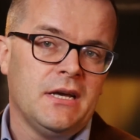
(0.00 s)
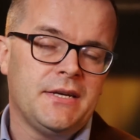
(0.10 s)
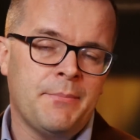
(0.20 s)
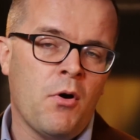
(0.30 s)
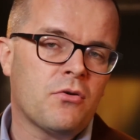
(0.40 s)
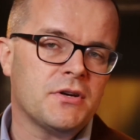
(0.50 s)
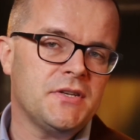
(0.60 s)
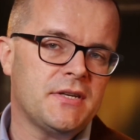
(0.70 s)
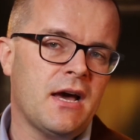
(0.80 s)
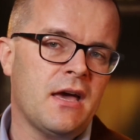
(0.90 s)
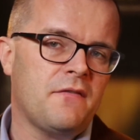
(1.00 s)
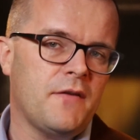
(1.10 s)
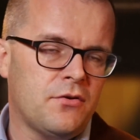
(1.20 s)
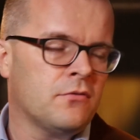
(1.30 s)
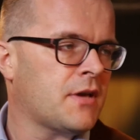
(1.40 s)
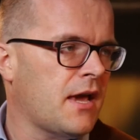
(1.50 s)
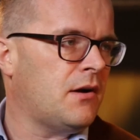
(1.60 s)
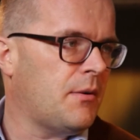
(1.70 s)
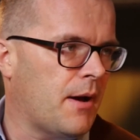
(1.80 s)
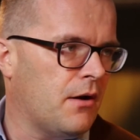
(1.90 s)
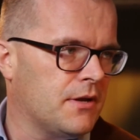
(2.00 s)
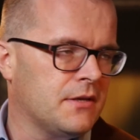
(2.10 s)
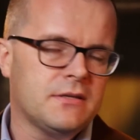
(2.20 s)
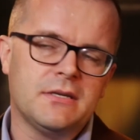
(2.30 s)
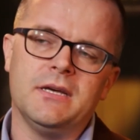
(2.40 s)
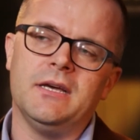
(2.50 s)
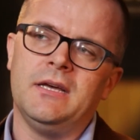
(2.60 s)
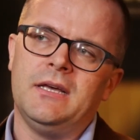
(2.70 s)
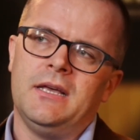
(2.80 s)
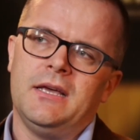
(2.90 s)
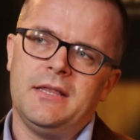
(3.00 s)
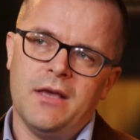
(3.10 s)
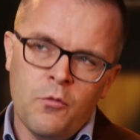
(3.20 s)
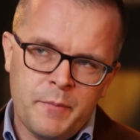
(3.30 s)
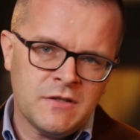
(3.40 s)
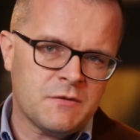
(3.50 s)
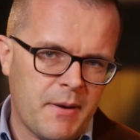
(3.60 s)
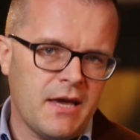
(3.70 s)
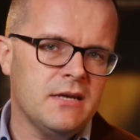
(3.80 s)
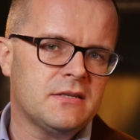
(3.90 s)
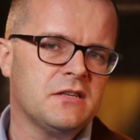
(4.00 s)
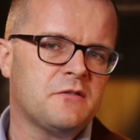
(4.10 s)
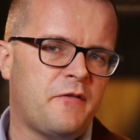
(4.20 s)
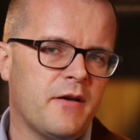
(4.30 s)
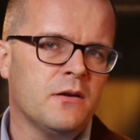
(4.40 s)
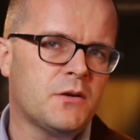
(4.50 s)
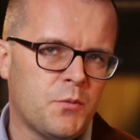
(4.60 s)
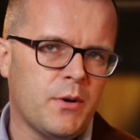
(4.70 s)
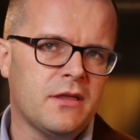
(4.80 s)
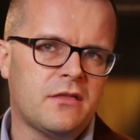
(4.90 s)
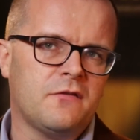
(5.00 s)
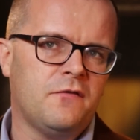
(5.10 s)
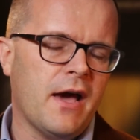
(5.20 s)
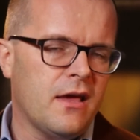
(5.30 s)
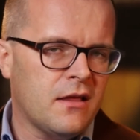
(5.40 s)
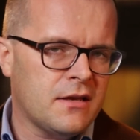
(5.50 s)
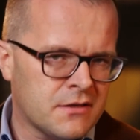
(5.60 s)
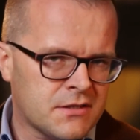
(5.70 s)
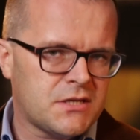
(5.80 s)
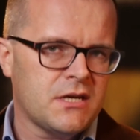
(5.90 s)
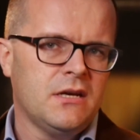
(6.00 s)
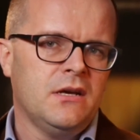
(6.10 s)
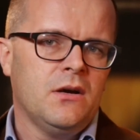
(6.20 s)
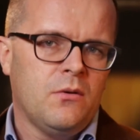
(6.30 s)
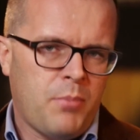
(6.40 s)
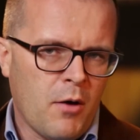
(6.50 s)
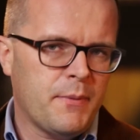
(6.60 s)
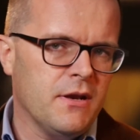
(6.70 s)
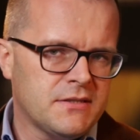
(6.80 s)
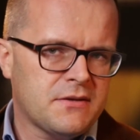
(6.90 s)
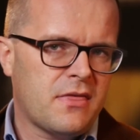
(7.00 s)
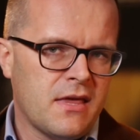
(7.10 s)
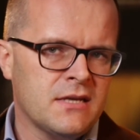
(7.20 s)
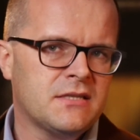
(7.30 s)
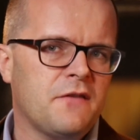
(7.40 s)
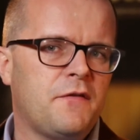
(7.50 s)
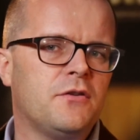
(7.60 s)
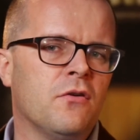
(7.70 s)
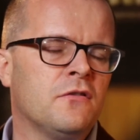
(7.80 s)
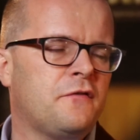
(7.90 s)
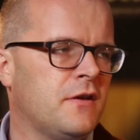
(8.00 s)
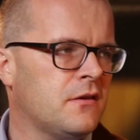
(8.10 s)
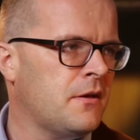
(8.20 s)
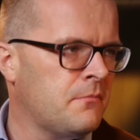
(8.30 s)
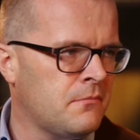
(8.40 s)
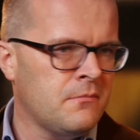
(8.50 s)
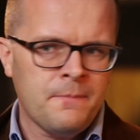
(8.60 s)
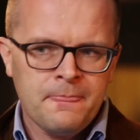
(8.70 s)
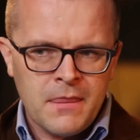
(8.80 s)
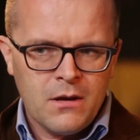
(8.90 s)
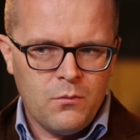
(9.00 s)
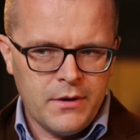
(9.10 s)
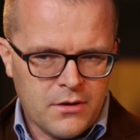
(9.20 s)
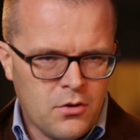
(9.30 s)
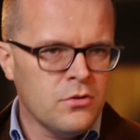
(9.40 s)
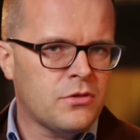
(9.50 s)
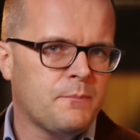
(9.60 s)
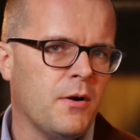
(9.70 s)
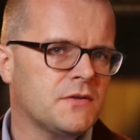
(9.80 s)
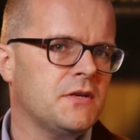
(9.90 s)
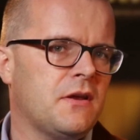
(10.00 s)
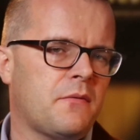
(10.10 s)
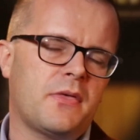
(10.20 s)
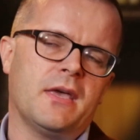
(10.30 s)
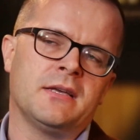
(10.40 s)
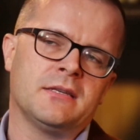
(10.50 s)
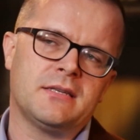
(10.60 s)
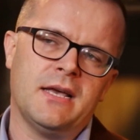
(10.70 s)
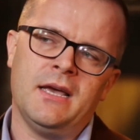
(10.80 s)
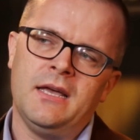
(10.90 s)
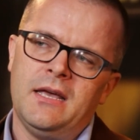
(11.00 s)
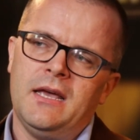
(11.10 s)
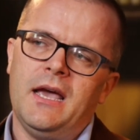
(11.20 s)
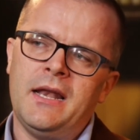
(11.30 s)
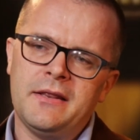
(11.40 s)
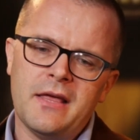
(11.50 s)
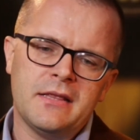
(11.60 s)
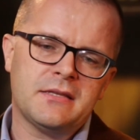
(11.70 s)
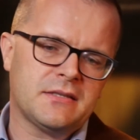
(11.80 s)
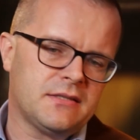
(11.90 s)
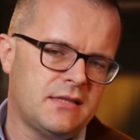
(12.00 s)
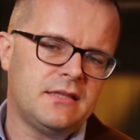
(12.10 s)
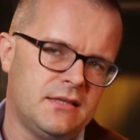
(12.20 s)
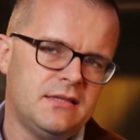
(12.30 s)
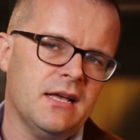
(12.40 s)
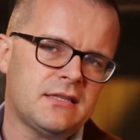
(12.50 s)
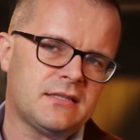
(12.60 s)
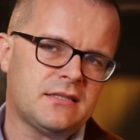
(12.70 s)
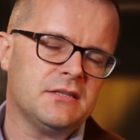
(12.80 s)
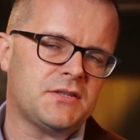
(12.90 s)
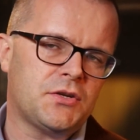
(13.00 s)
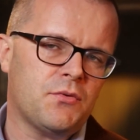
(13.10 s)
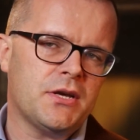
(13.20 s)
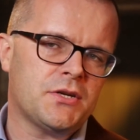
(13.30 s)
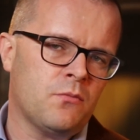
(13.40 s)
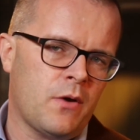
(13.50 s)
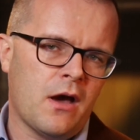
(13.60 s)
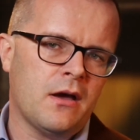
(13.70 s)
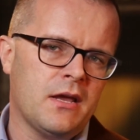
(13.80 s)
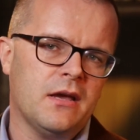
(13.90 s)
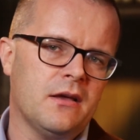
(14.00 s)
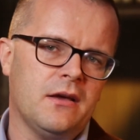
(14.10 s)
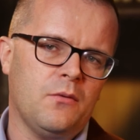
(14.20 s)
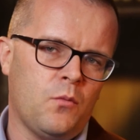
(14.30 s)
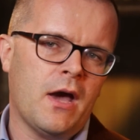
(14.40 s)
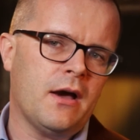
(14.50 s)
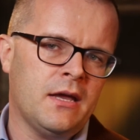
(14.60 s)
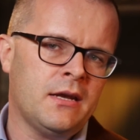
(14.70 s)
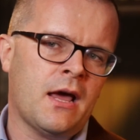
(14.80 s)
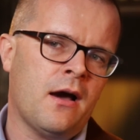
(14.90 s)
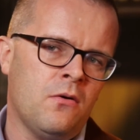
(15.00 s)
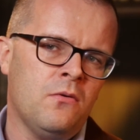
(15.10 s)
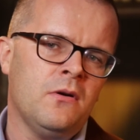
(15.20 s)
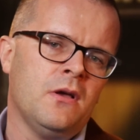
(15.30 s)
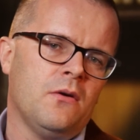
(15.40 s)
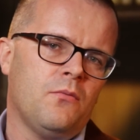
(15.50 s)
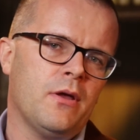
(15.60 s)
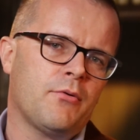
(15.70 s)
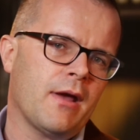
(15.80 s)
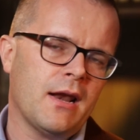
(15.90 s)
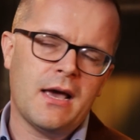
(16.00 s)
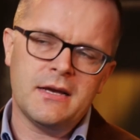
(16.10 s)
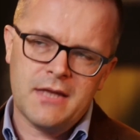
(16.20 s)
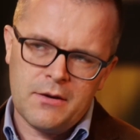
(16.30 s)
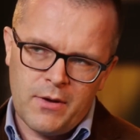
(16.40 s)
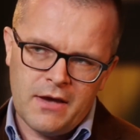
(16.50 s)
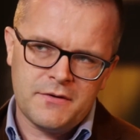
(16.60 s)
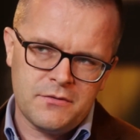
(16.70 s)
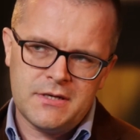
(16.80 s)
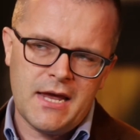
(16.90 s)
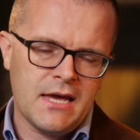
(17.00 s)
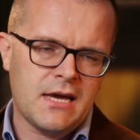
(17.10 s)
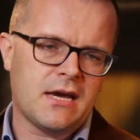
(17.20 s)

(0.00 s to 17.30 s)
democracy dies if you don't care about it. Open space is filled with violent, populist things if you don't fill them with good, positive things, and that's the situation we are in now. We realize that we have to take